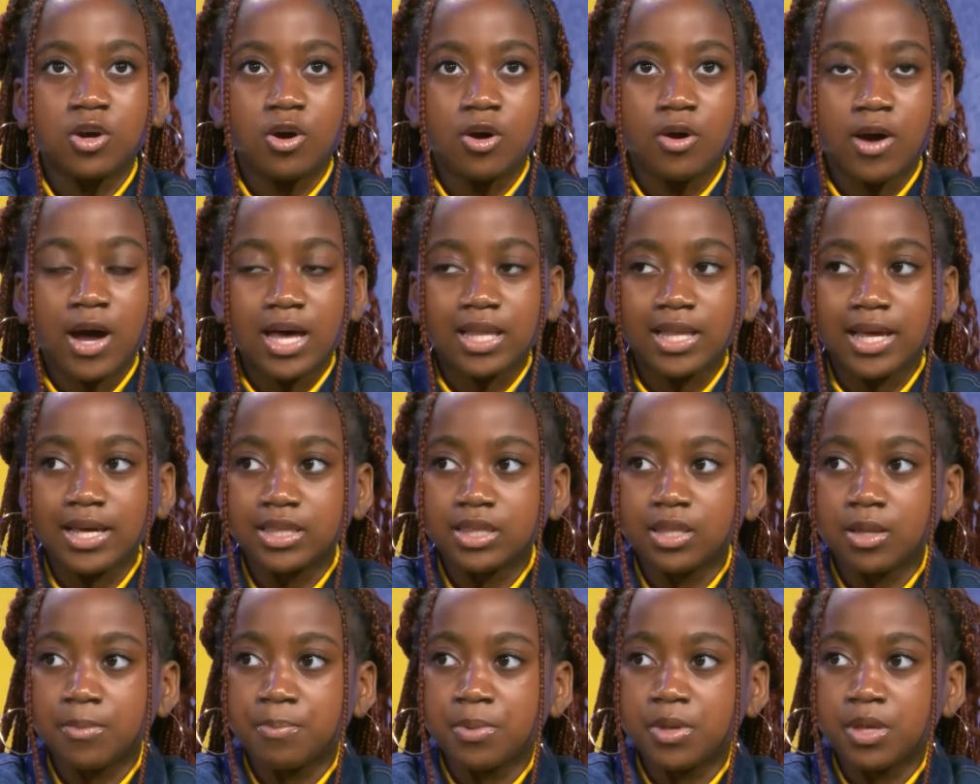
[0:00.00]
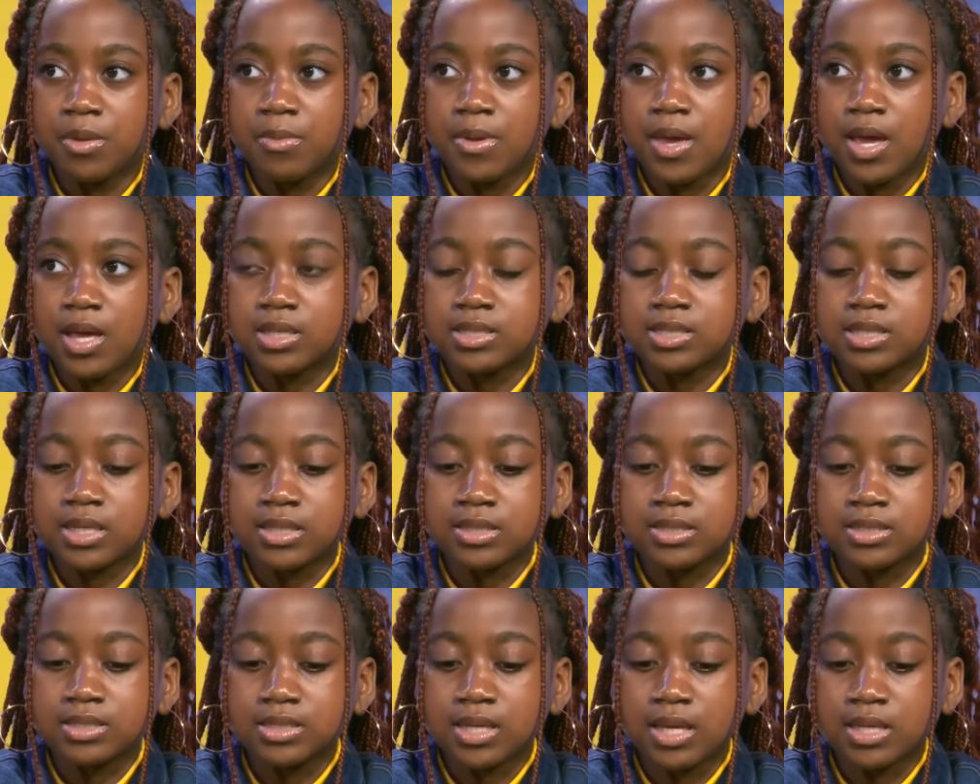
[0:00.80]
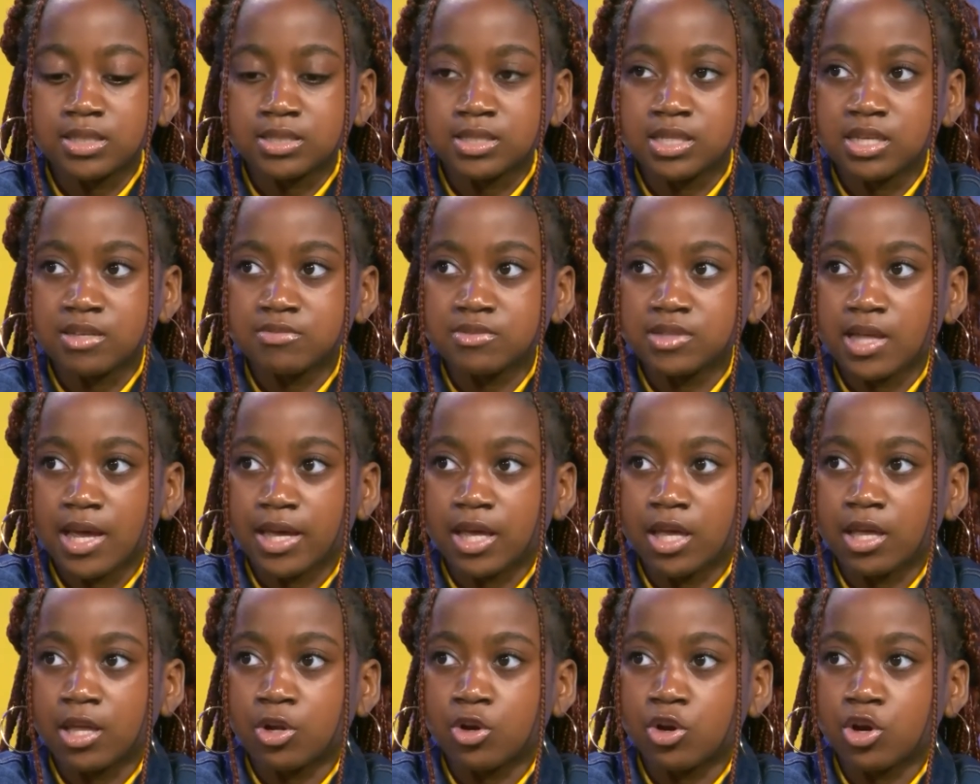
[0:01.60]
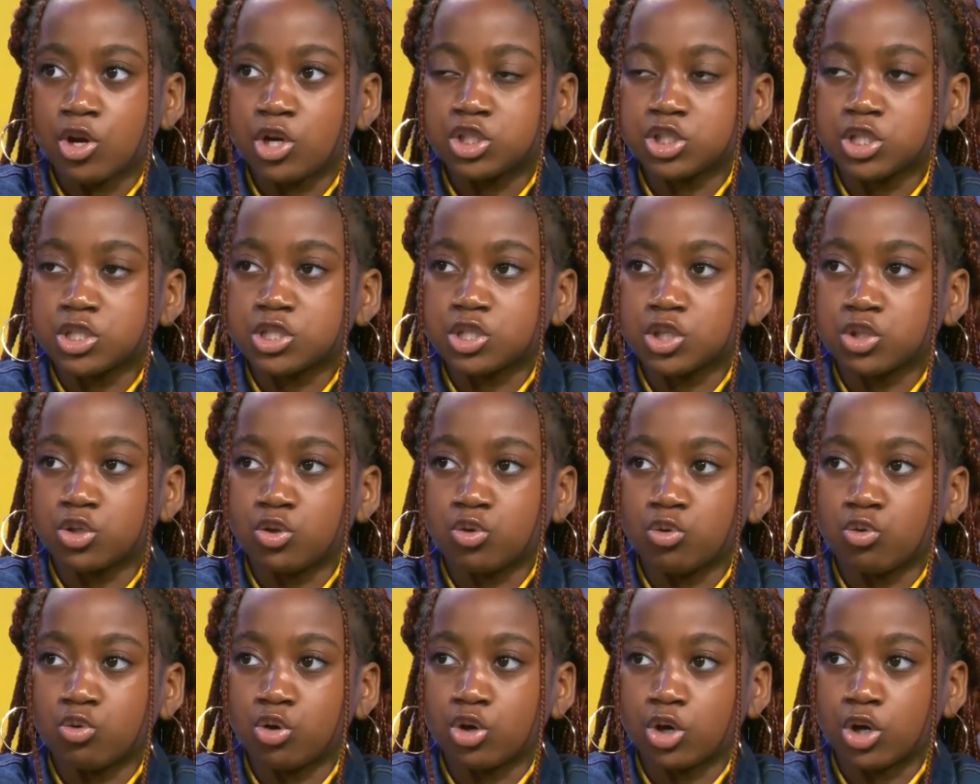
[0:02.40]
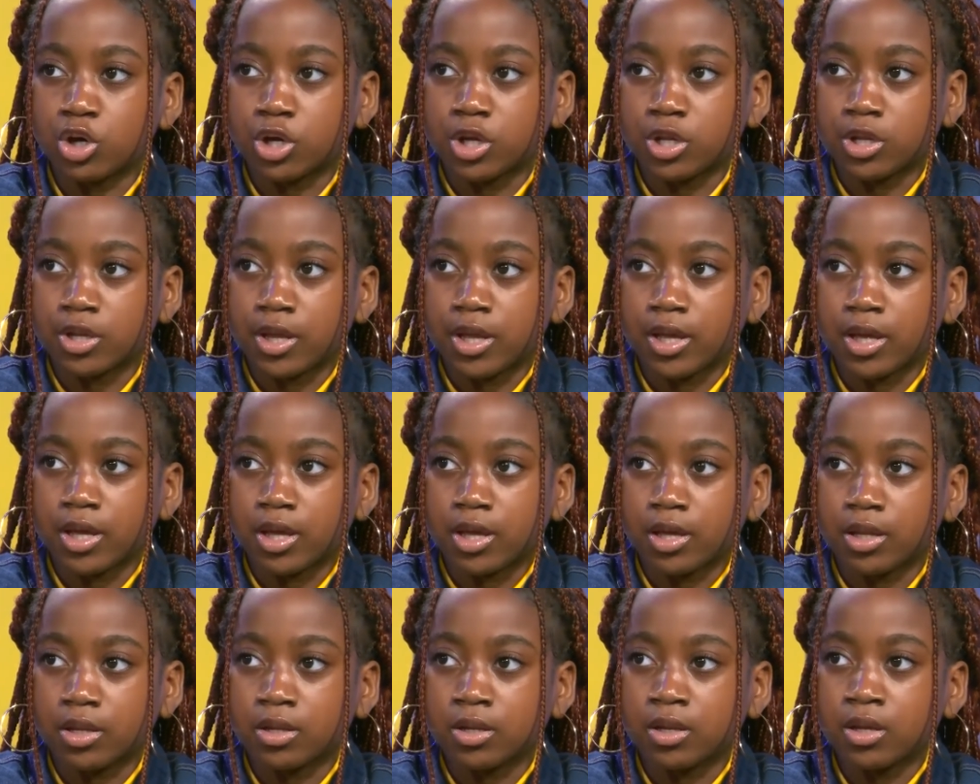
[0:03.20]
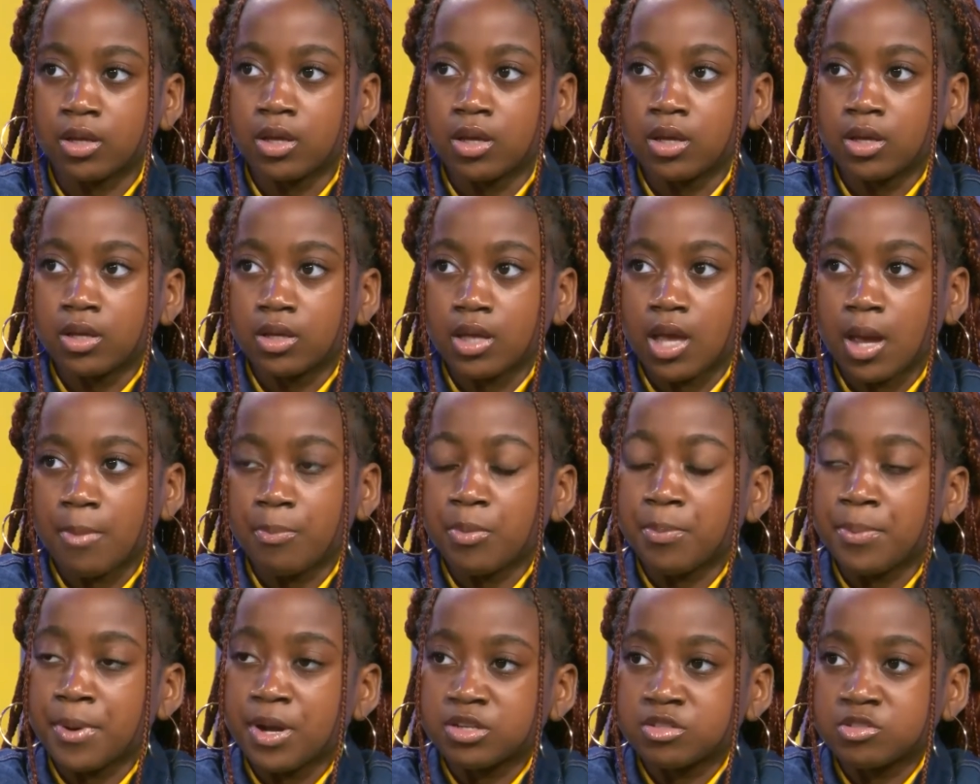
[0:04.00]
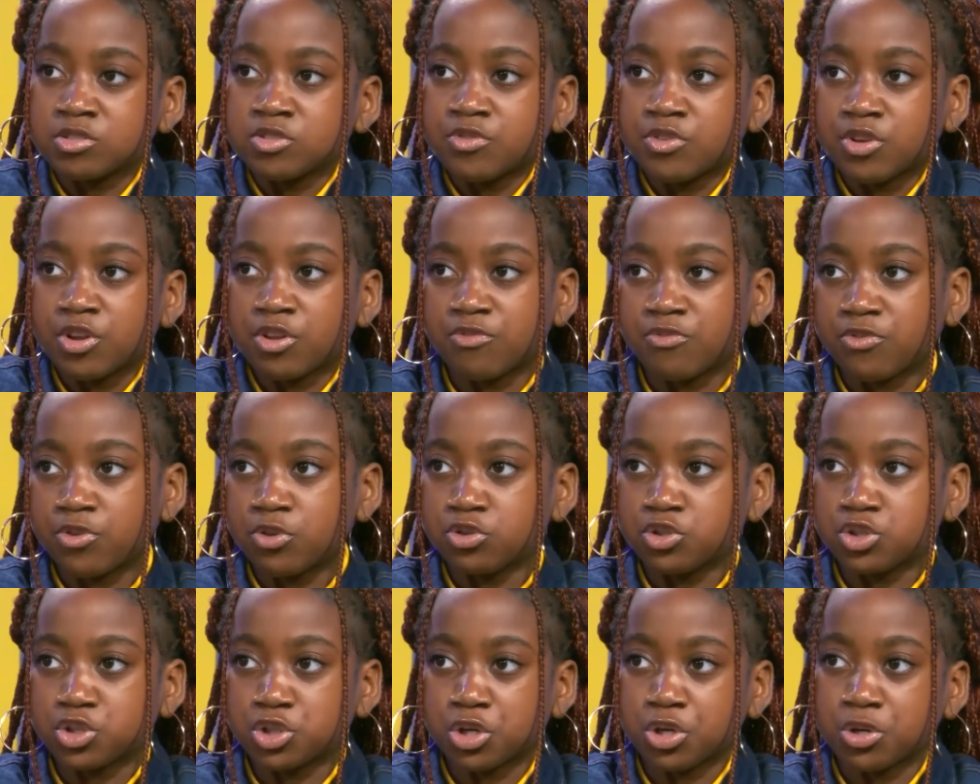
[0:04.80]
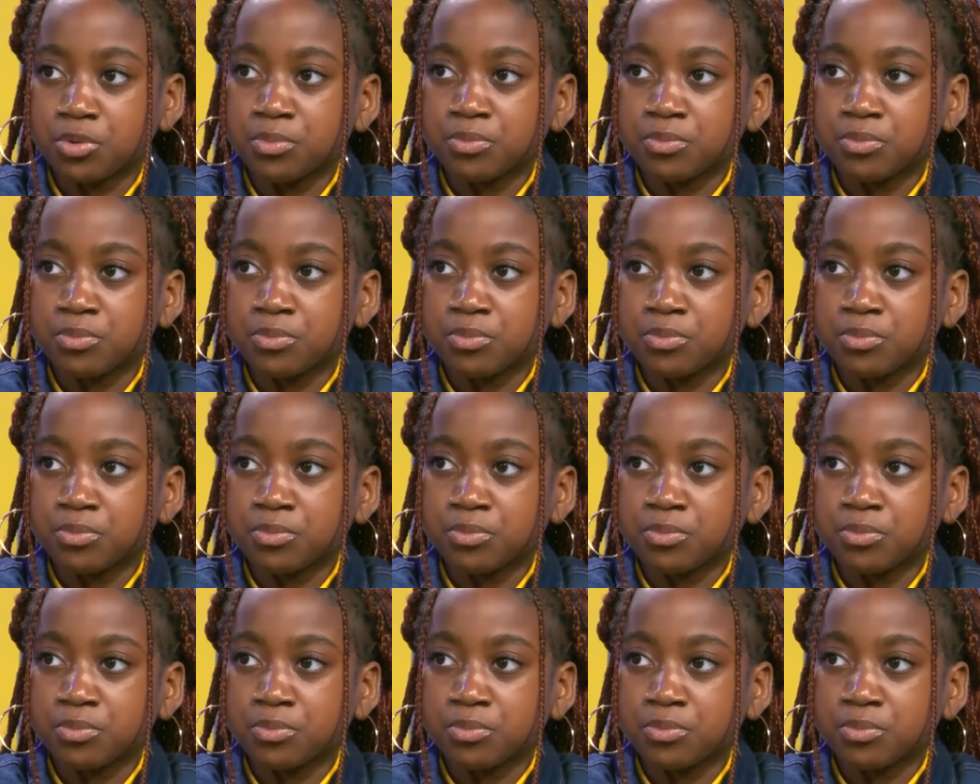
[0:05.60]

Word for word: I like the PBS incentives. Like it encourages us to do good and yeah, prepares us for the future.